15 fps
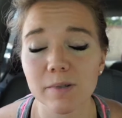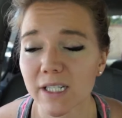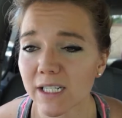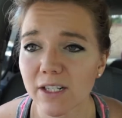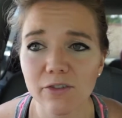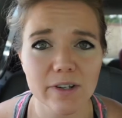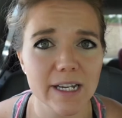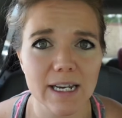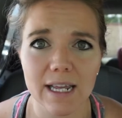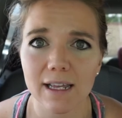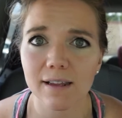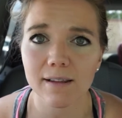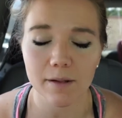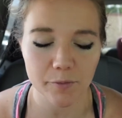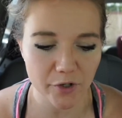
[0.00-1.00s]
still
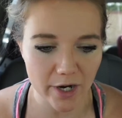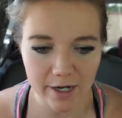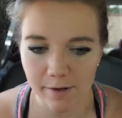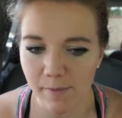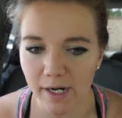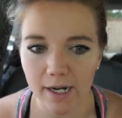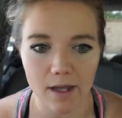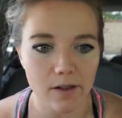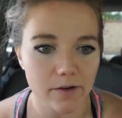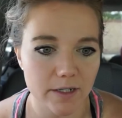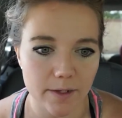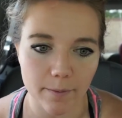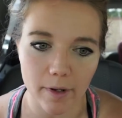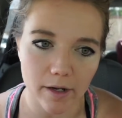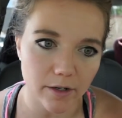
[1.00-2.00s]
eating, I'm tracking my
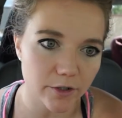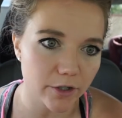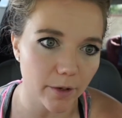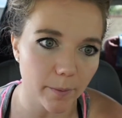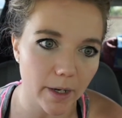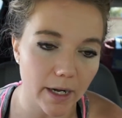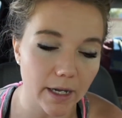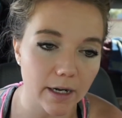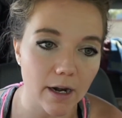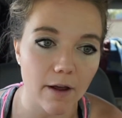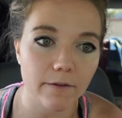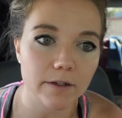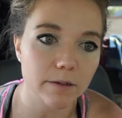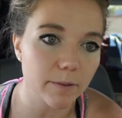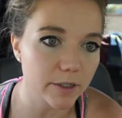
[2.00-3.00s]
calories, I'm making sure I'm getting
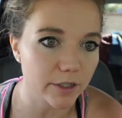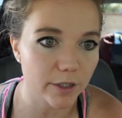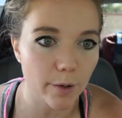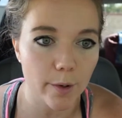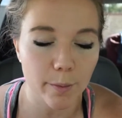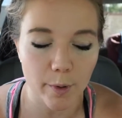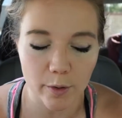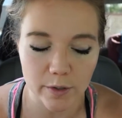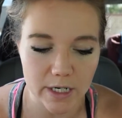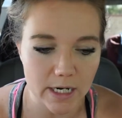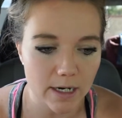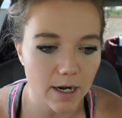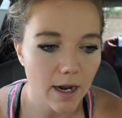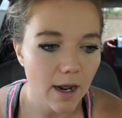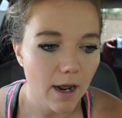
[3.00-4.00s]
enough, especially with
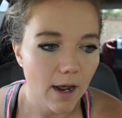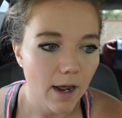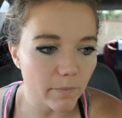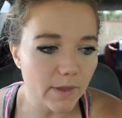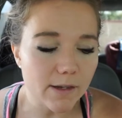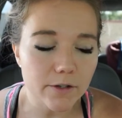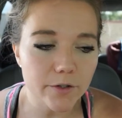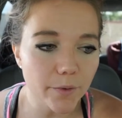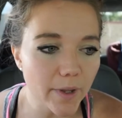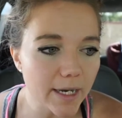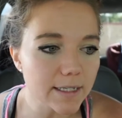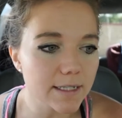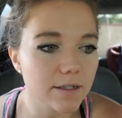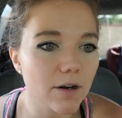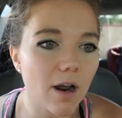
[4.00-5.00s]
protein. So
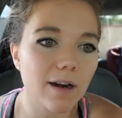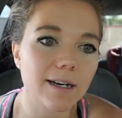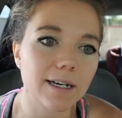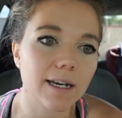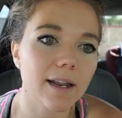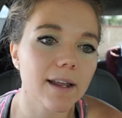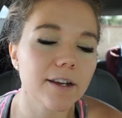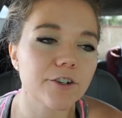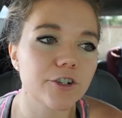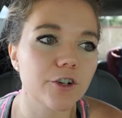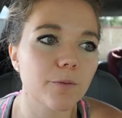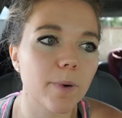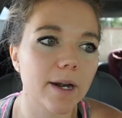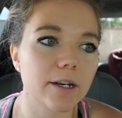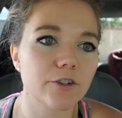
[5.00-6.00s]
that's not an
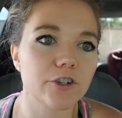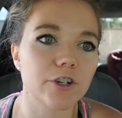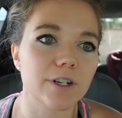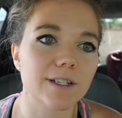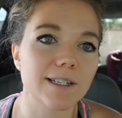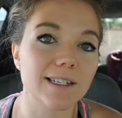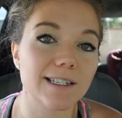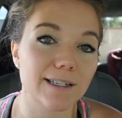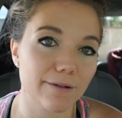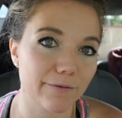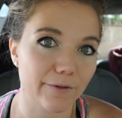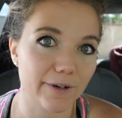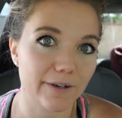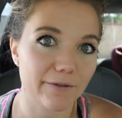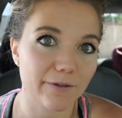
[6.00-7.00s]
issue, but it's just
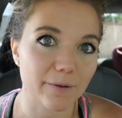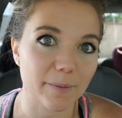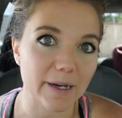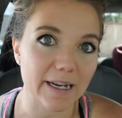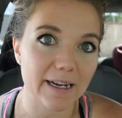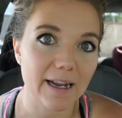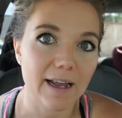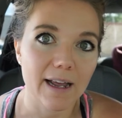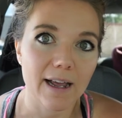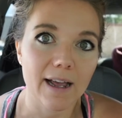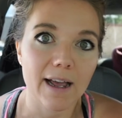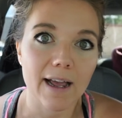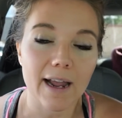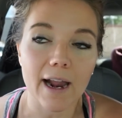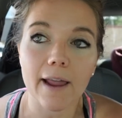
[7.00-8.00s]
different for
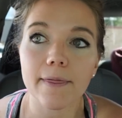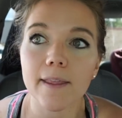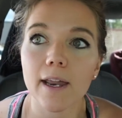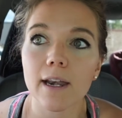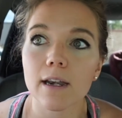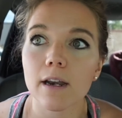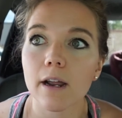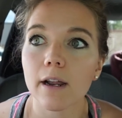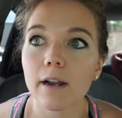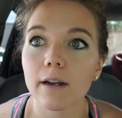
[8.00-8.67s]
me. And then